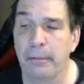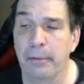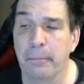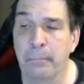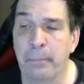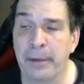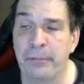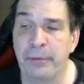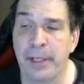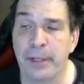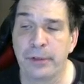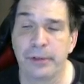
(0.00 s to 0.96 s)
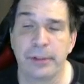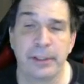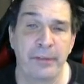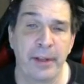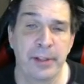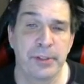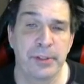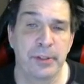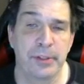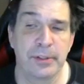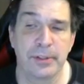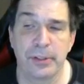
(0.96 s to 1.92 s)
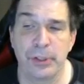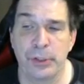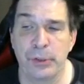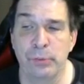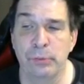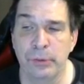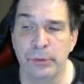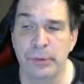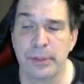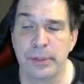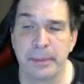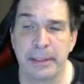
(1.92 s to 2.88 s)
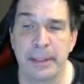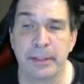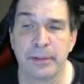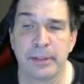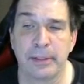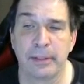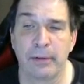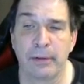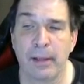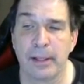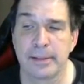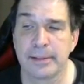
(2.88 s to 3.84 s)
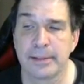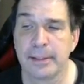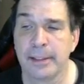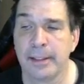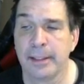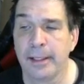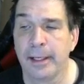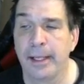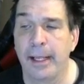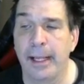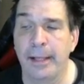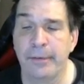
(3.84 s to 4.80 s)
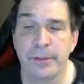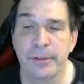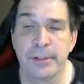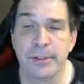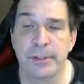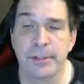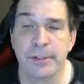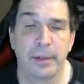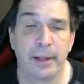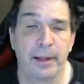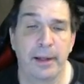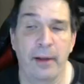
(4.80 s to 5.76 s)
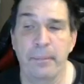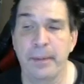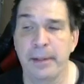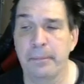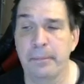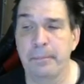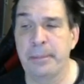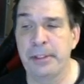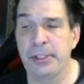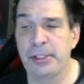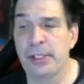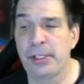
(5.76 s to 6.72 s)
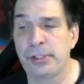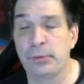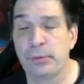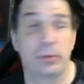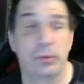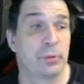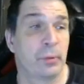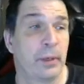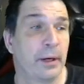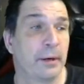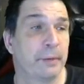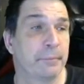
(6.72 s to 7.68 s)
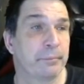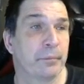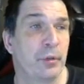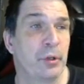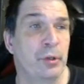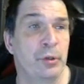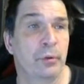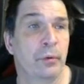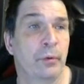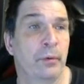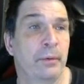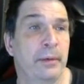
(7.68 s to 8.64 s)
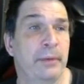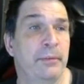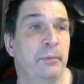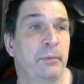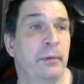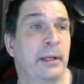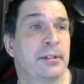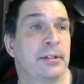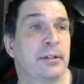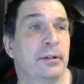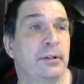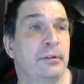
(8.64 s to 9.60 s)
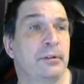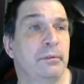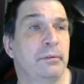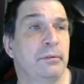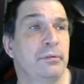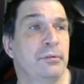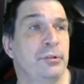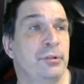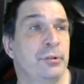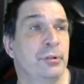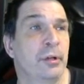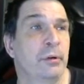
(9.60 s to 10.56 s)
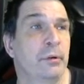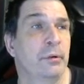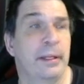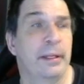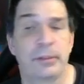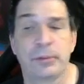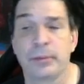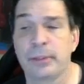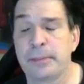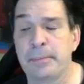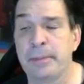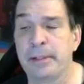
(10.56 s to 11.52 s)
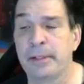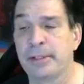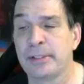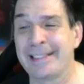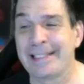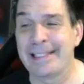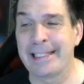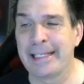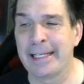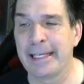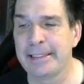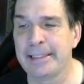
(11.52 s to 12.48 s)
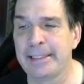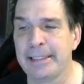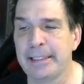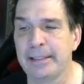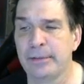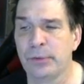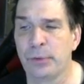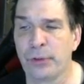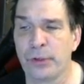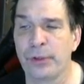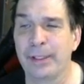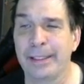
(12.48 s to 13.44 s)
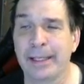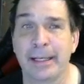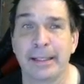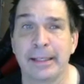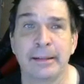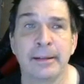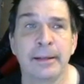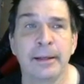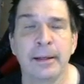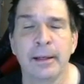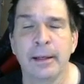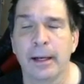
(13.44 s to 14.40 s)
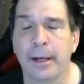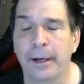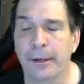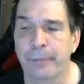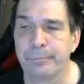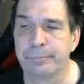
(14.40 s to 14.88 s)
But if you cater to the advanced students, you lose the beginners that are lost. And there's some, I've been at BJJ schools where or even when I started judo in a school that's been there since 1939, um,